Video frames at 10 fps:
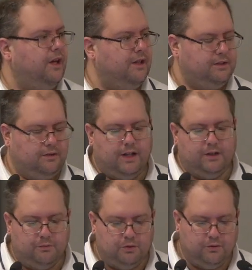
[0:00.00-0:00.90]
and
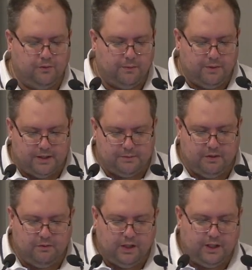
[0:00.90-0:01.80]
tried to boot from
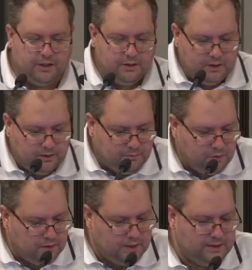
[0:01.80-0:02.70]
SB180
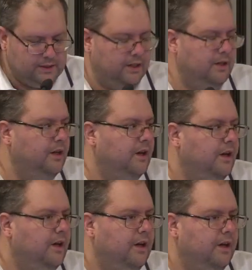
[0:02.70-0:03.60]
boot disk,
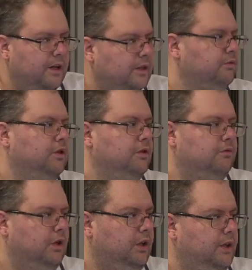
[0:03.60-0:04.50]
it wouldn't
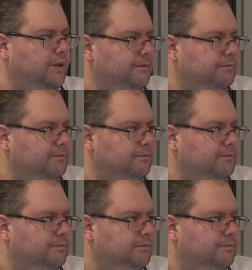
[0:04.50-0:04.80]
work.